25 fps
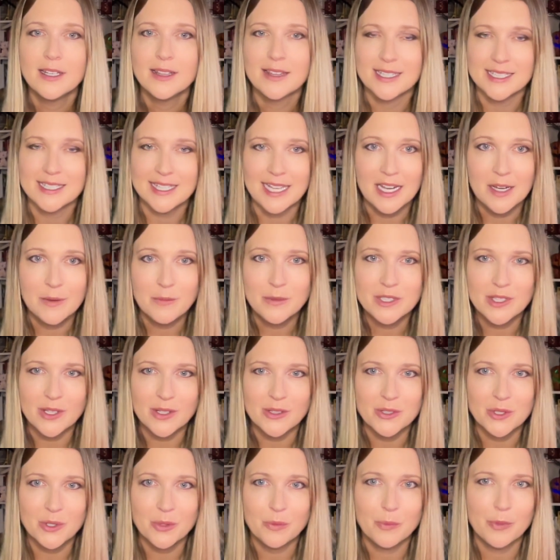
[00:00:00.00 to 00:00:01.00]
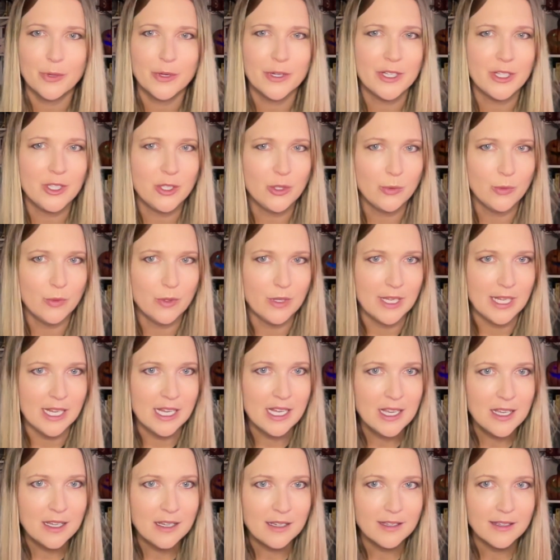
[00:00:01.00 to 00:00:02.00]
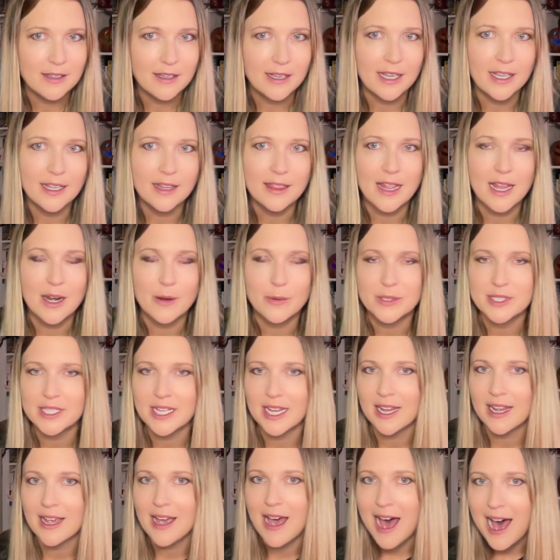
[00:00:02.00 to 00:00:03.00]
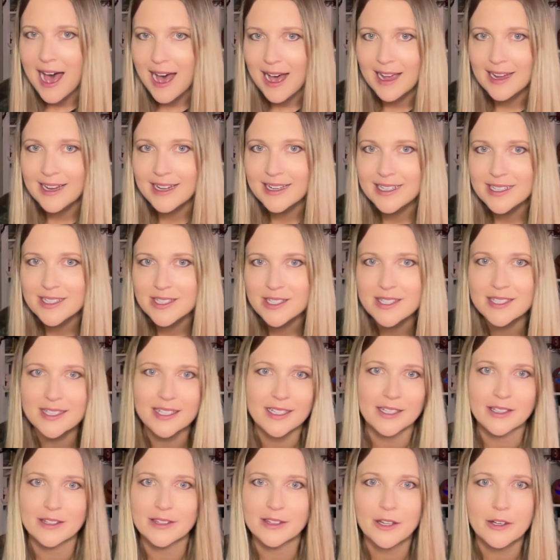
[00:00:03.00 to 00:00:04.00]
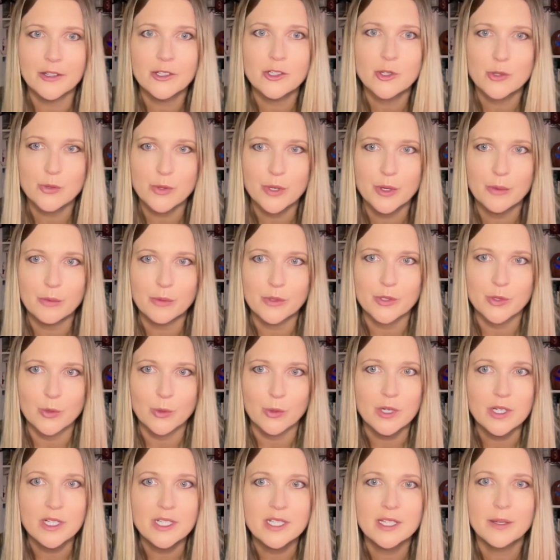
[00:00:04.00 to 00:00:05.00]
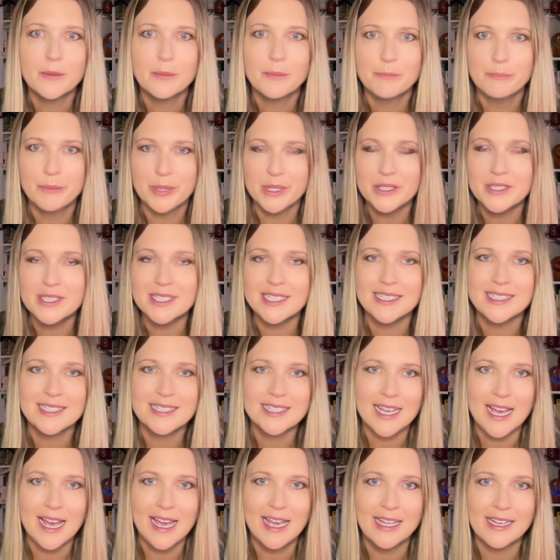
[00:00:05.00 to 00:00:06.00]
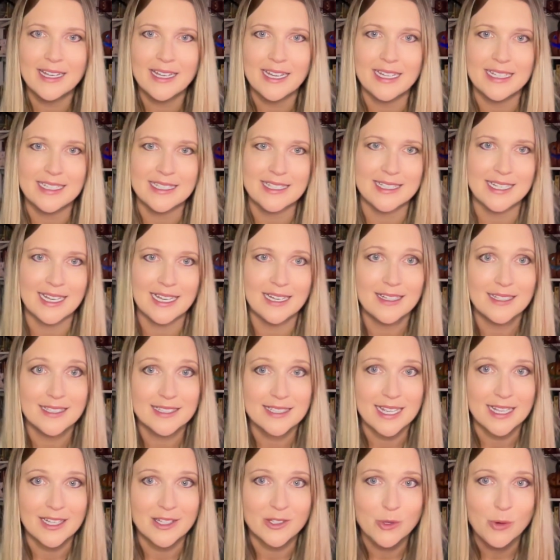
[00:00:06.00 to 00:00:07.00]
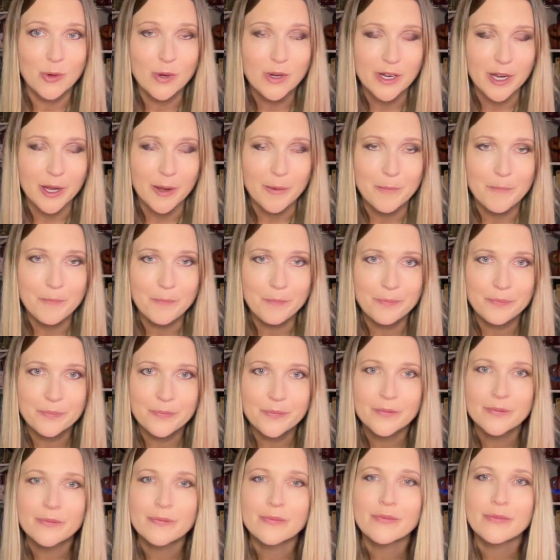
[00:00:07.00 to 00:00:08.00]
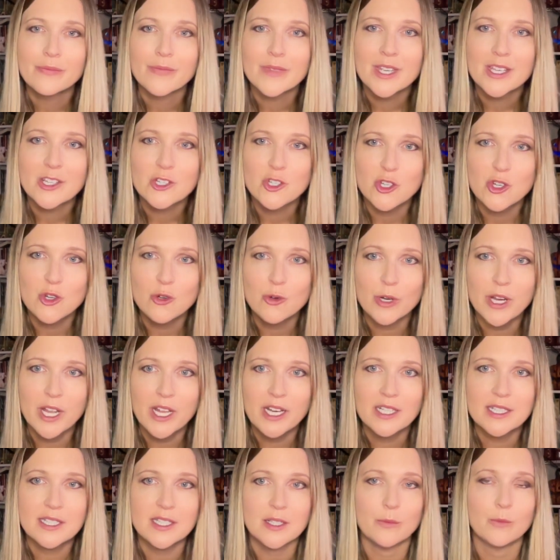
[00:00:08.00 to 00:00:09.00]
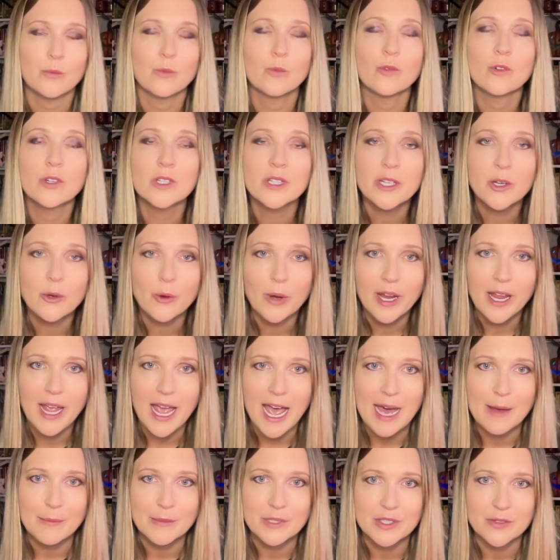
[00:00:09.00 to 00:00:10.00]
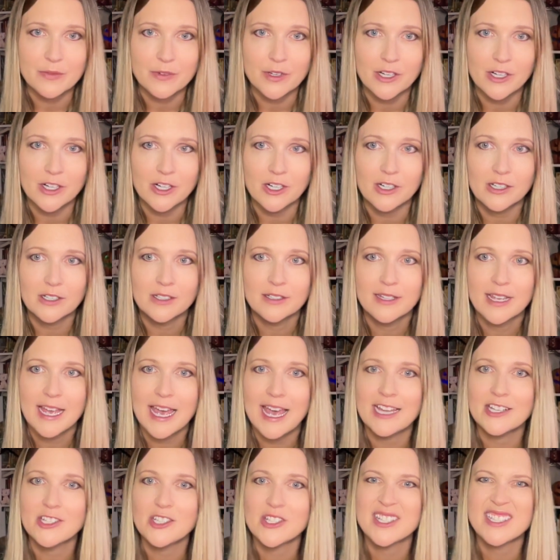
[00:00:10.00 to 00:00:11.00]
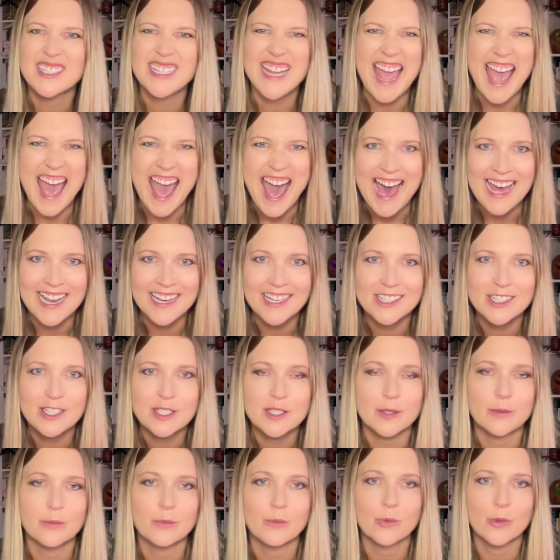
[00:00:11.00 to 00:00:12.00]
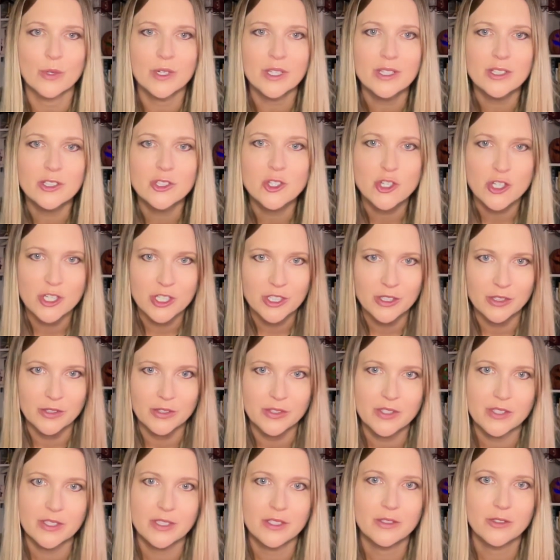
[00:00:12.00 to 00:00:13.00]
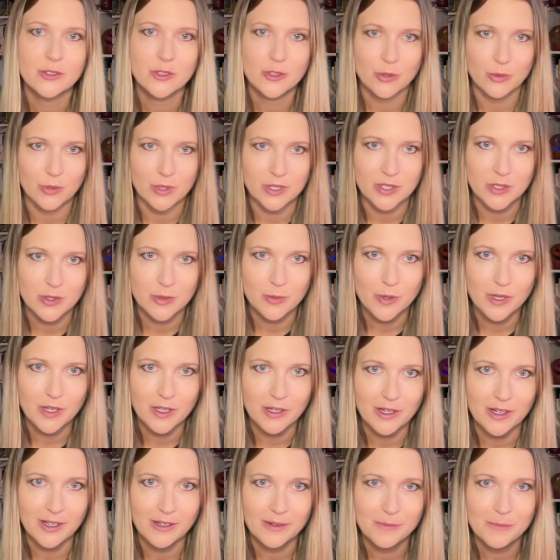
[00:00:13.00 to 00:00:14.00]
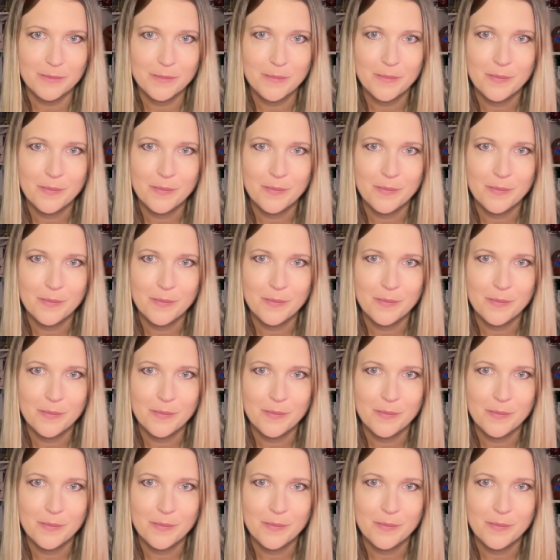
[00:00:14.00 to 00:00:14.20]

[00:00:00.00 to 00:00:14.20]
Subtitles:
The setting was also pretty unique in that it was a high-end, luxury resort built inside a standing sanatorium. She created some really great atmosphere and just added some real chills to this thriller.